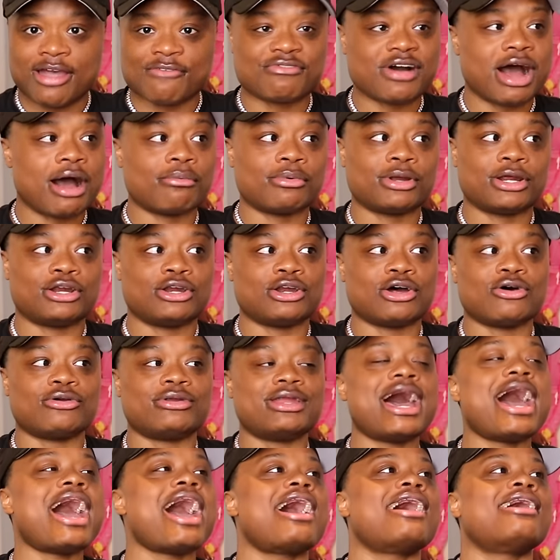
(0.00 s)
If I would've
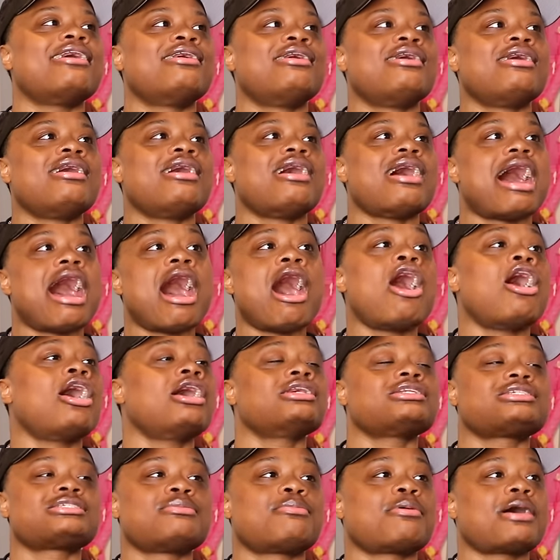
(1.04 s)
known that, I
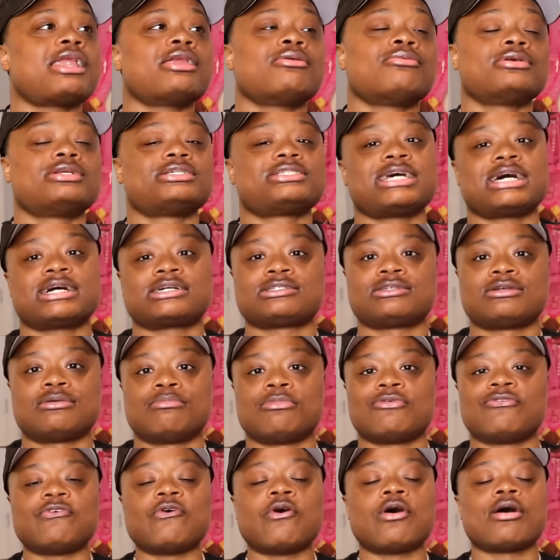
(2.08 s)
honestly probably would have texted
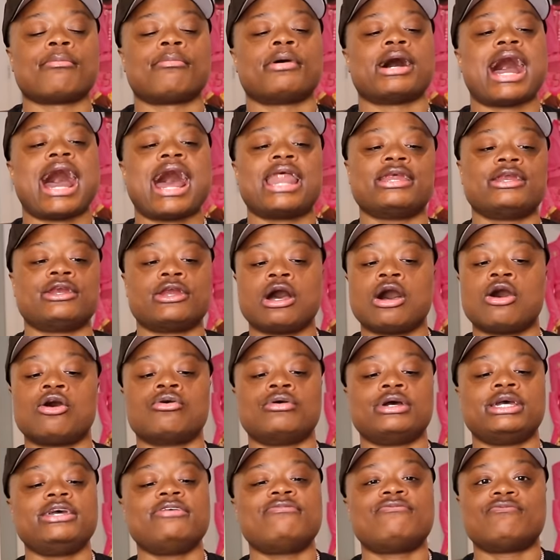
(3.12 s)
him before, but I didn't know
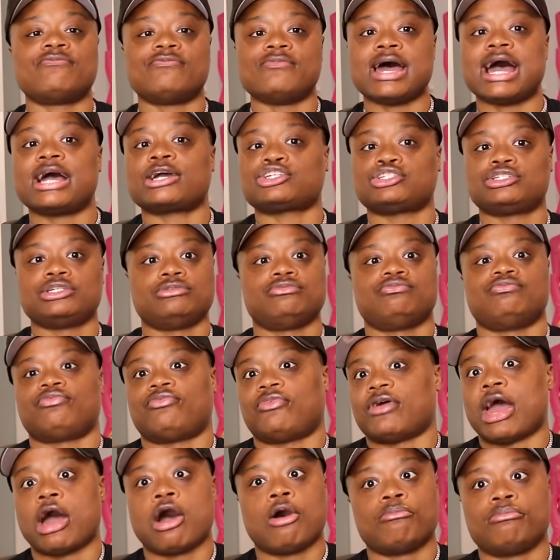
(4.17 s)
he actually
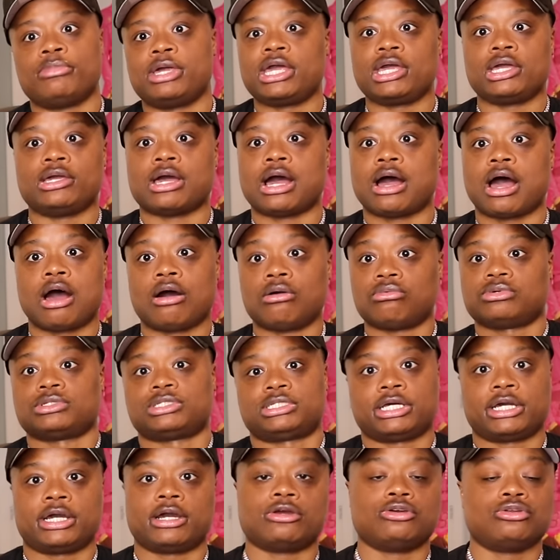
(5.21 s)
found me. I
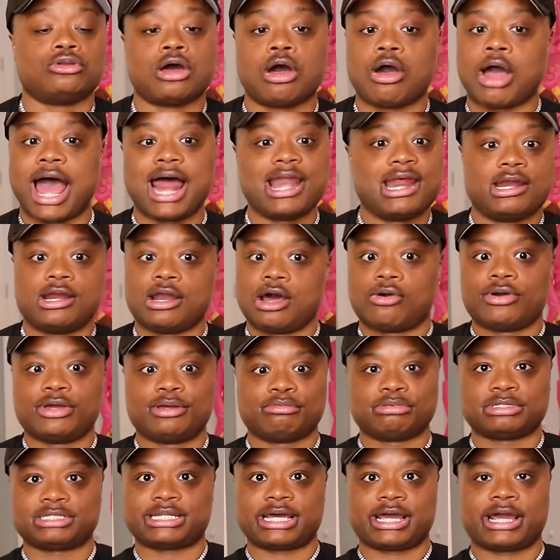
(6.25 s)
was there. You know, I didn't know he was